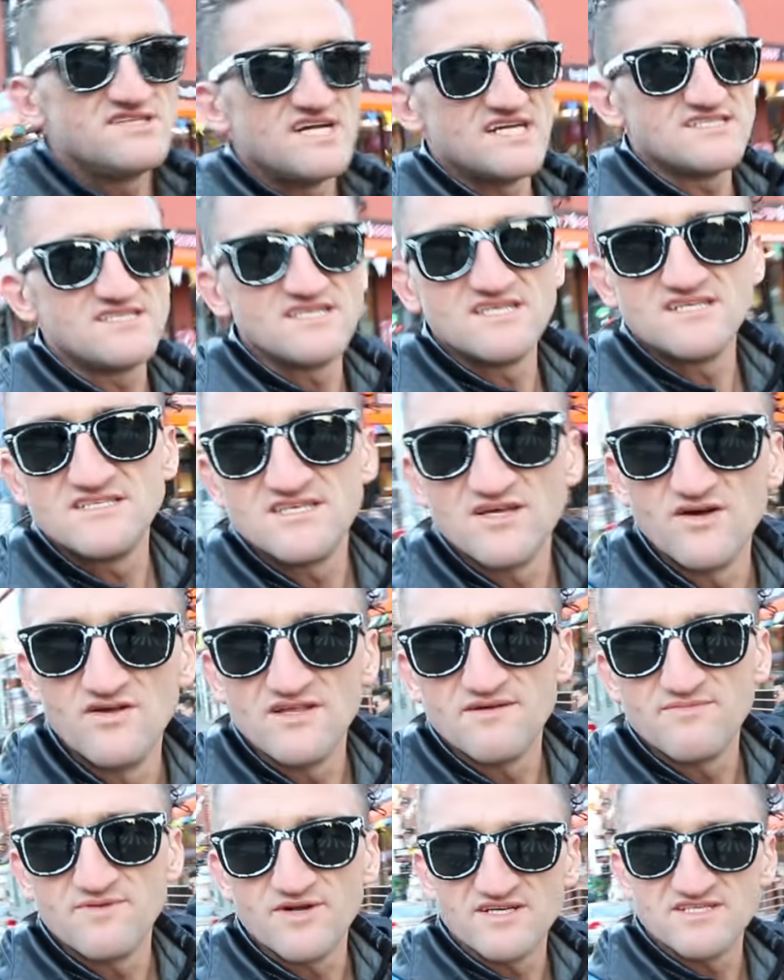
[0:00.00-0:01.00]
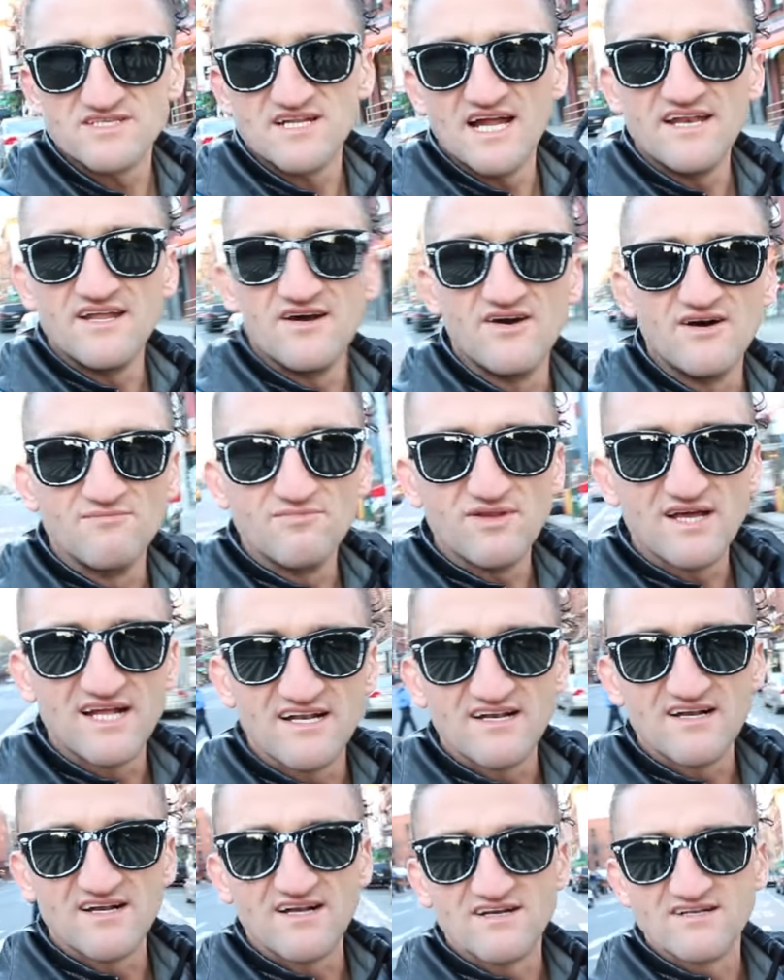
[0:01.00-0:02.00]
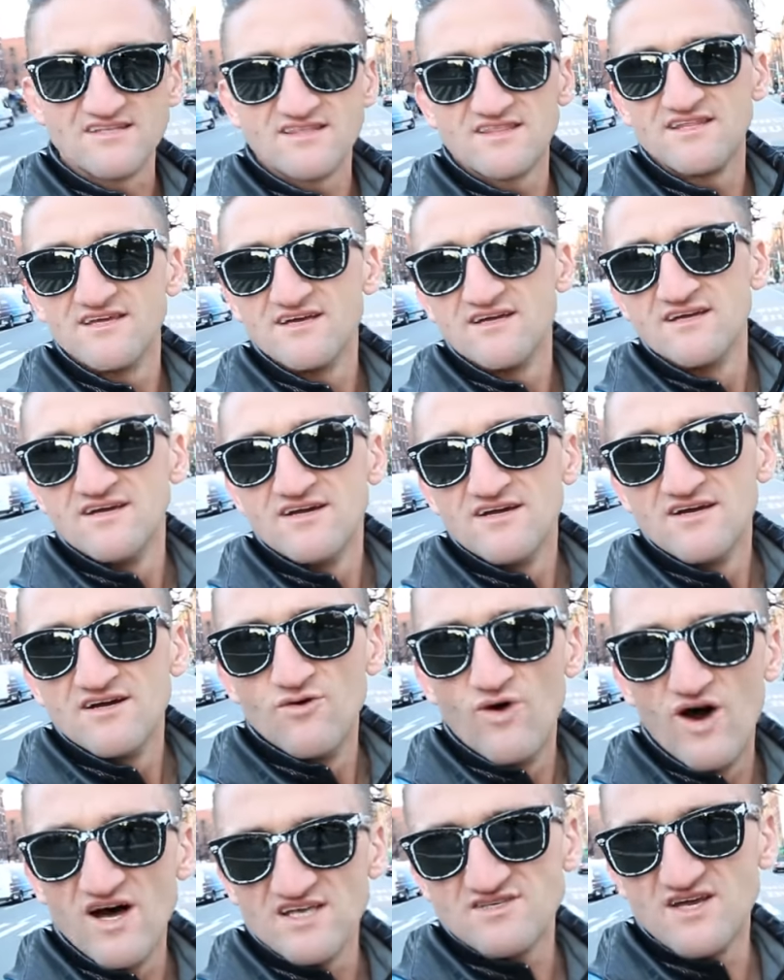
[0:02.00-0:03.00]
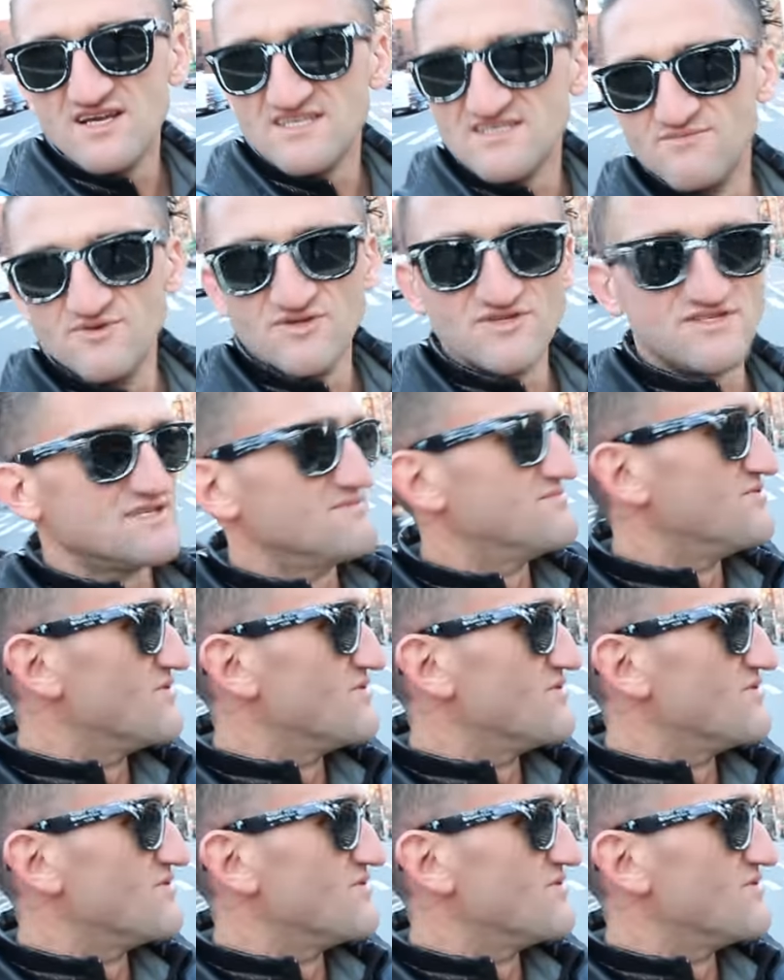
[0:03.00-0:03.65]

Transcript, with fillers: Jesse is the only person I know on planet Earth who also has a boosted